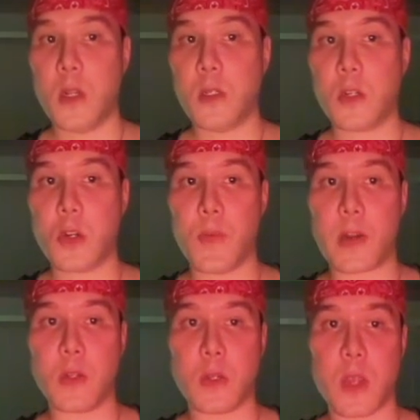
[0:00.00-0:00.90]
Digital
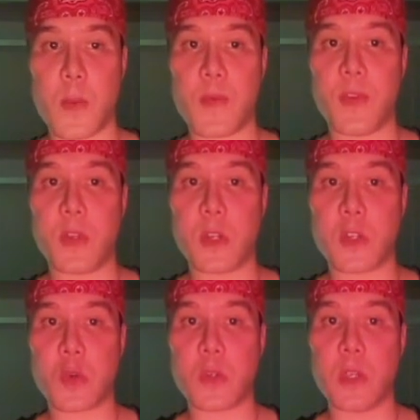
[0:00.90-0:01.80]
rectal exam reveals an
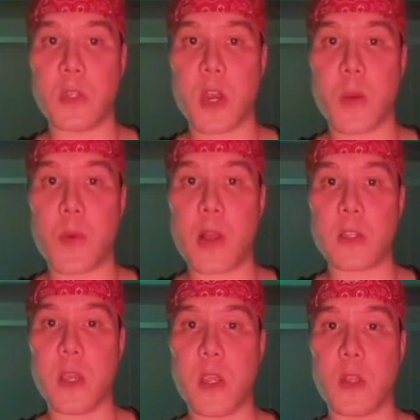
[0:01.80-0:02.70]
exquisitely tender
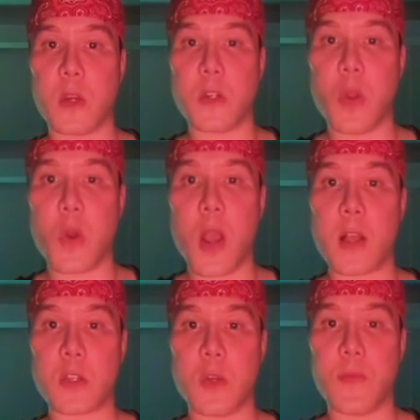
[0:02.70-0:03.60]
prostate. There is no
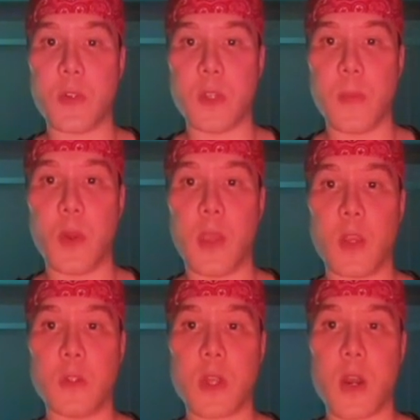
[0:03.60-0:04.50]
costovertebral
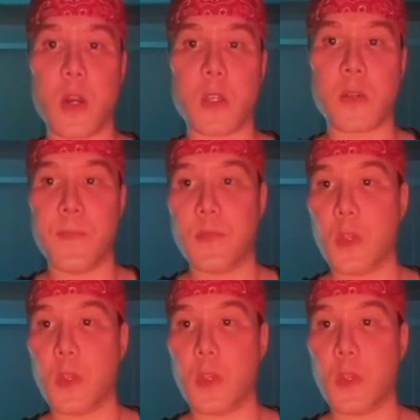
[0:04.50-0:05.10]
angle tenderness.